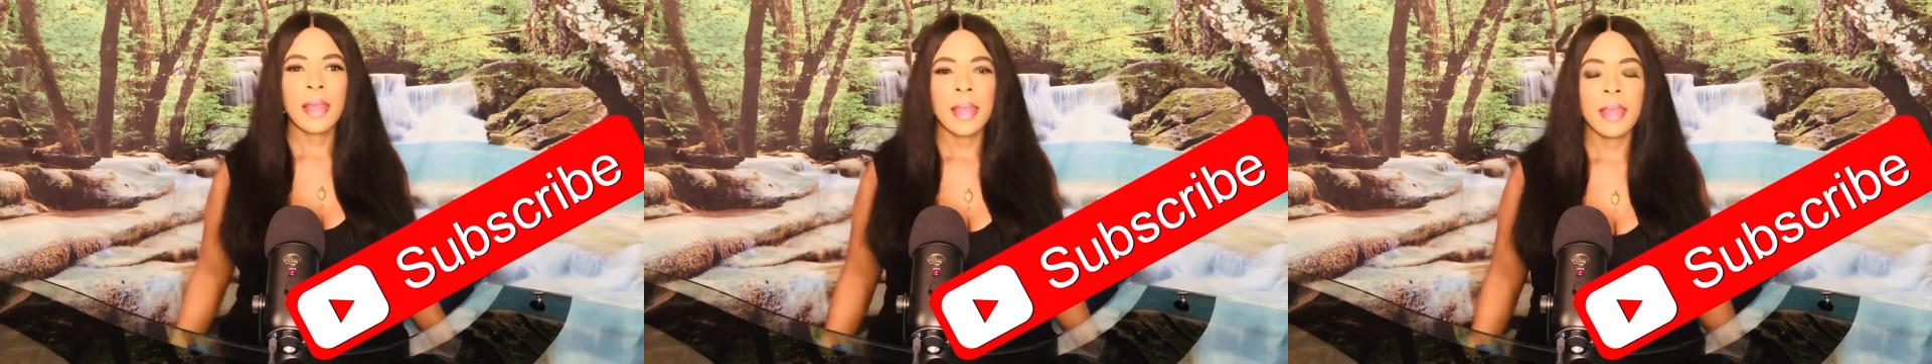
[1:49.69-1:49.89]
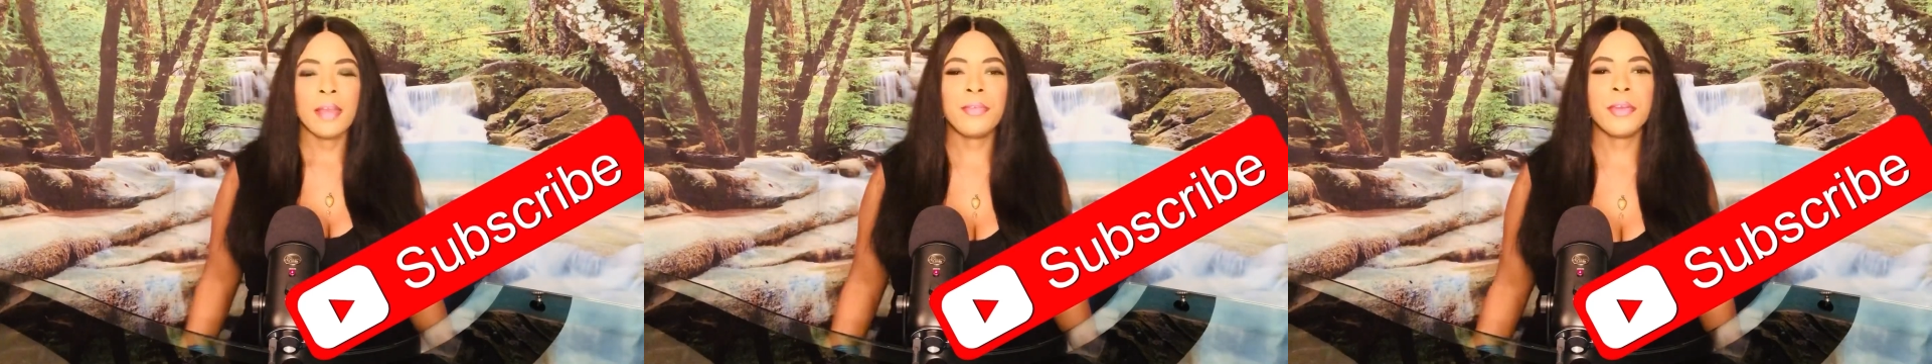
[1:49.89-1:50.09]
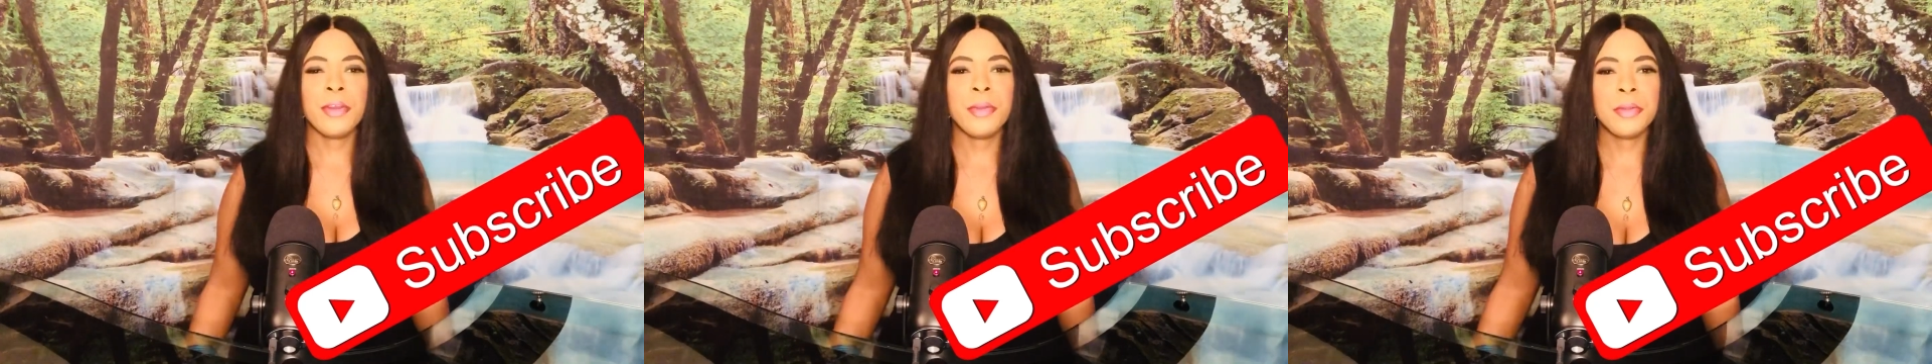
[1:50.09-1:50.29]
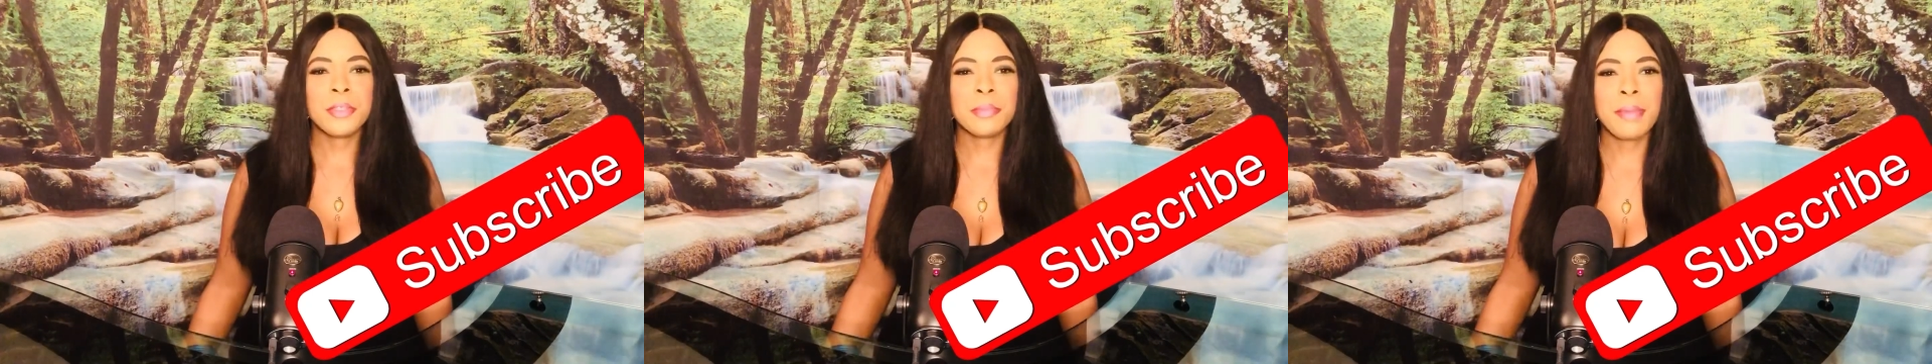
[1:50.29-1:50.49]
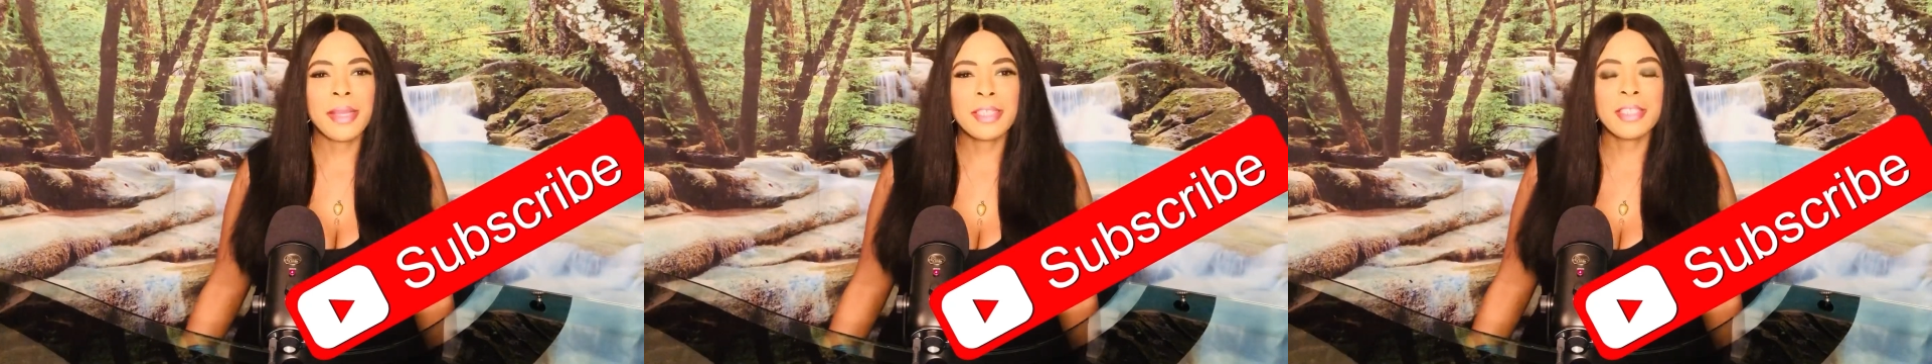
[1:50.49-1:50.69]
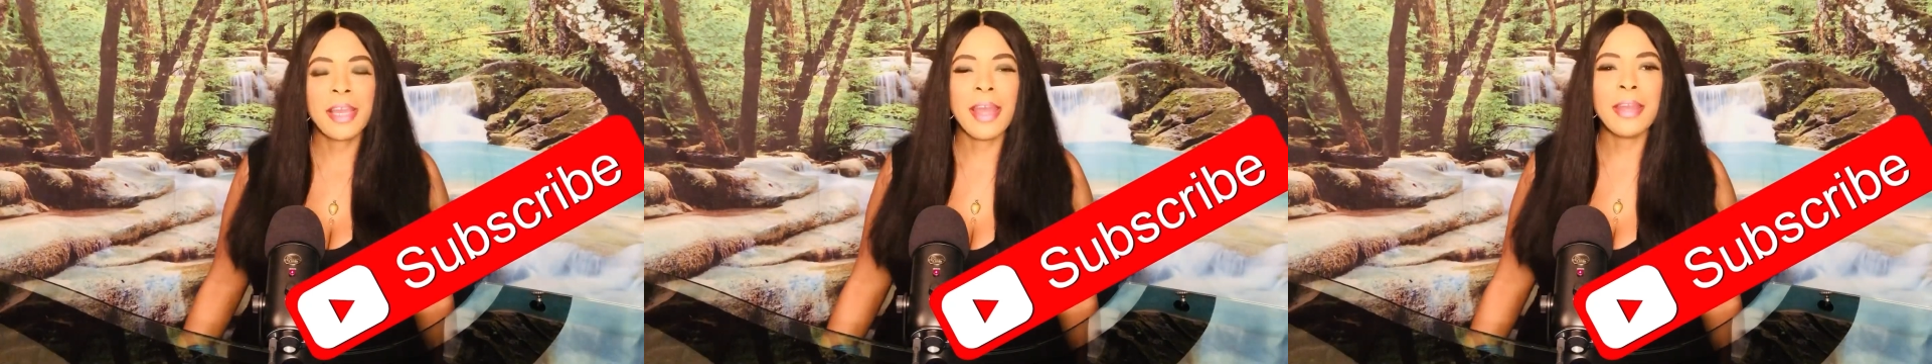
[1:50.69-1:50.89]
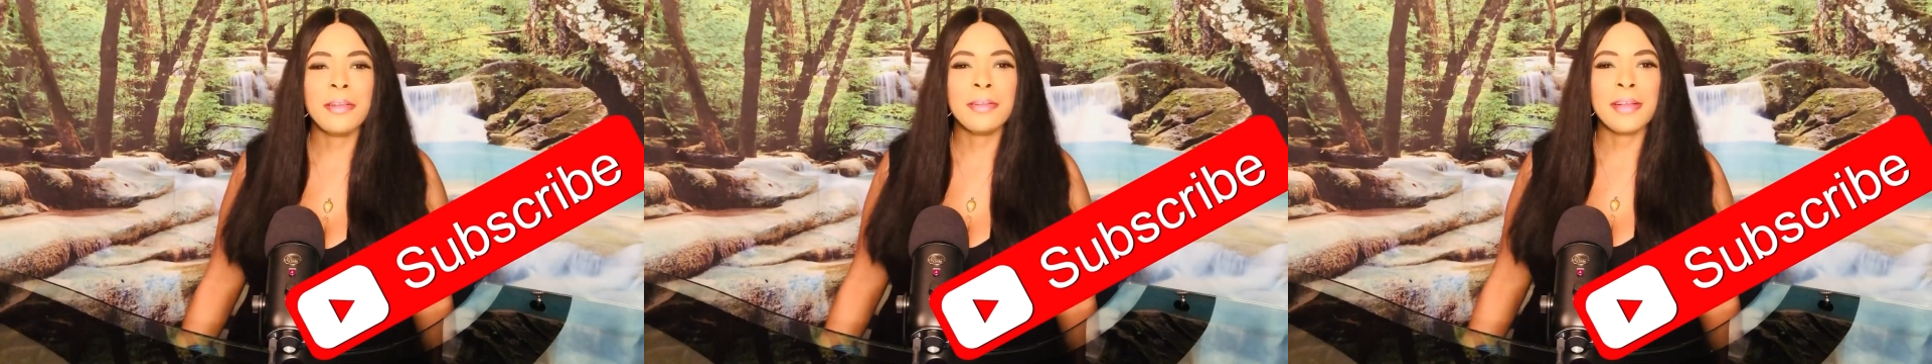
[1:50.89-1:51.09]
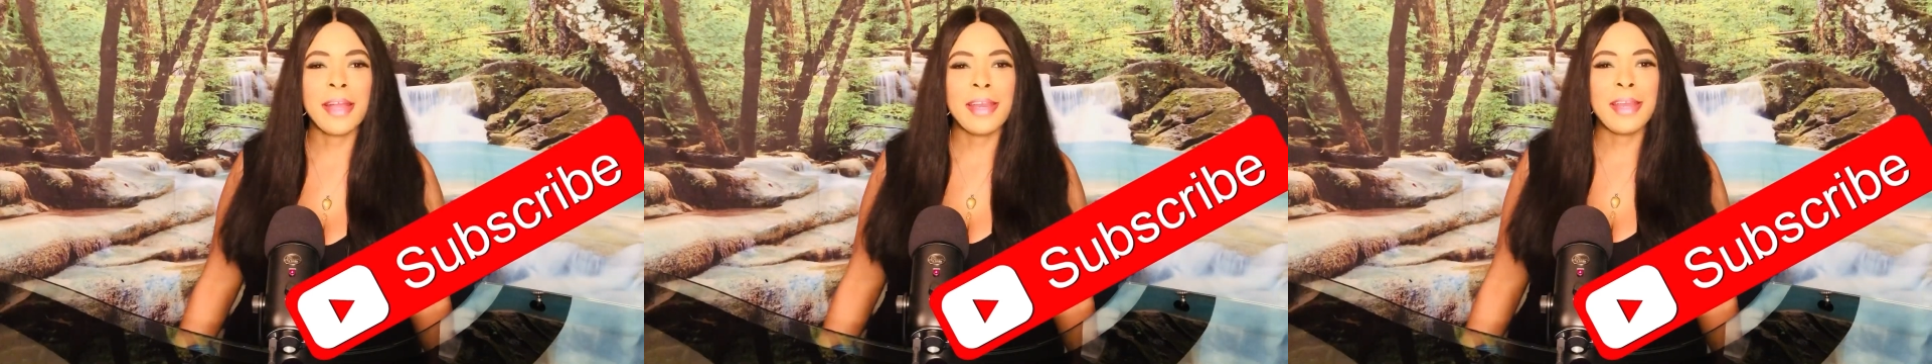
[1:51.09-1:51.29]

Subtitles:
If you're new to my channel and